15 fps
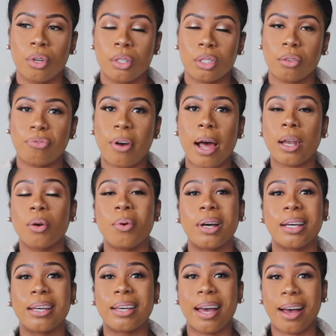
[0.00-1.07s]
to follow
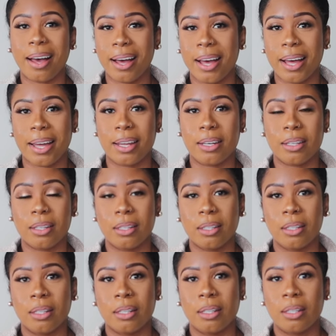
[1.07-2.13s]
a god
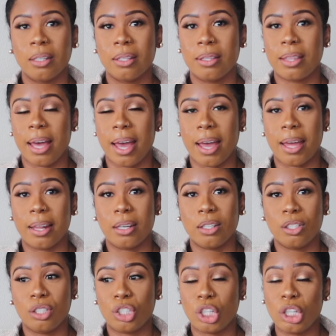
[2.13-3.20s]
that
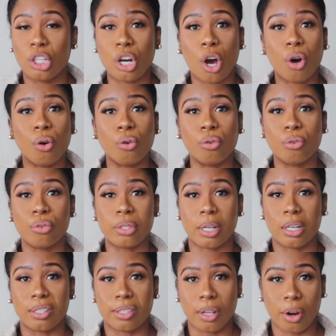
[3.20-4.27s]
she knows
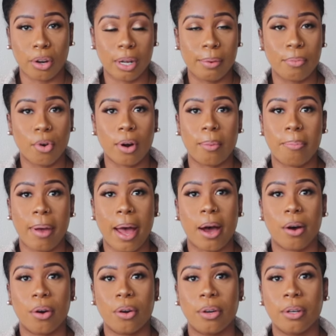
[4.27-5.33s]
and is learning more
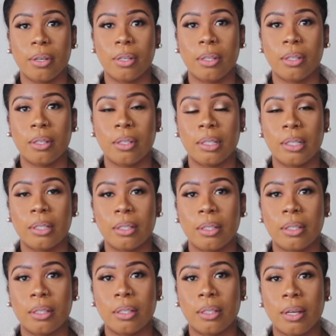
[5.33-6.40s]
about
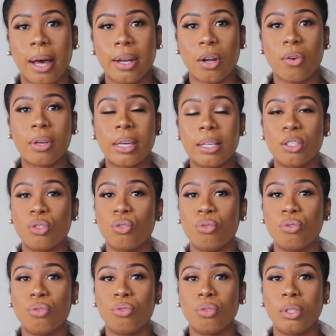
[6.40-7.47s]
i don't get
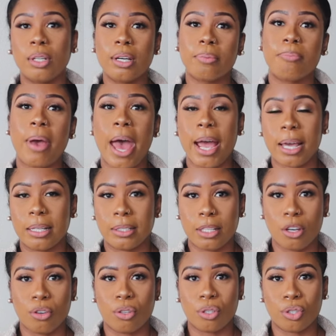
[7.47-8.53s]
to look back and
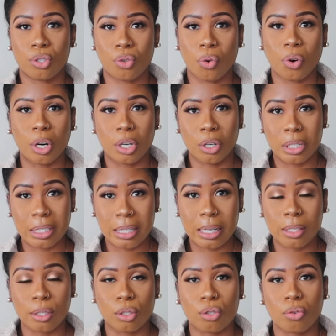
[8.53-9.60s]
tell you the story you're
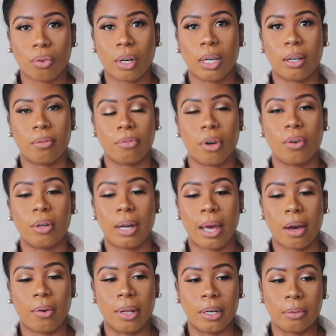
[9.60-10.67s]
seeing the story unfold
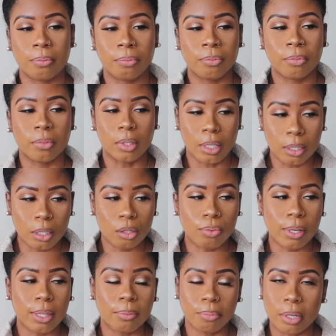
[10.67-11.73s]
now and this is
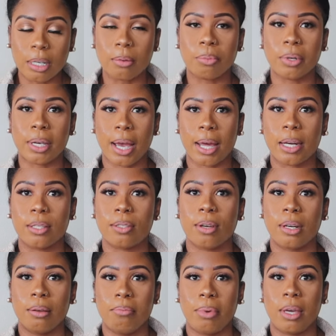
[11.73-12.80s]
what the book of briana is
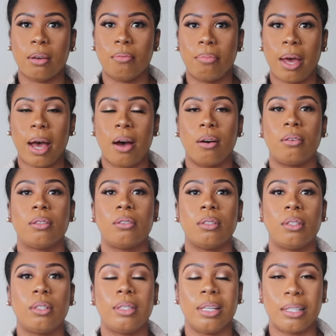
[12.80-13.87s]
going to be about
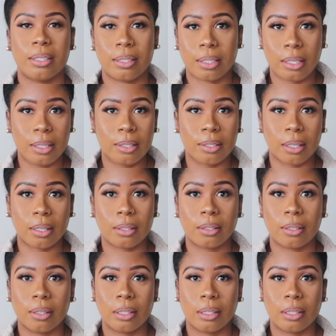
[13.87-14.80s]
this season.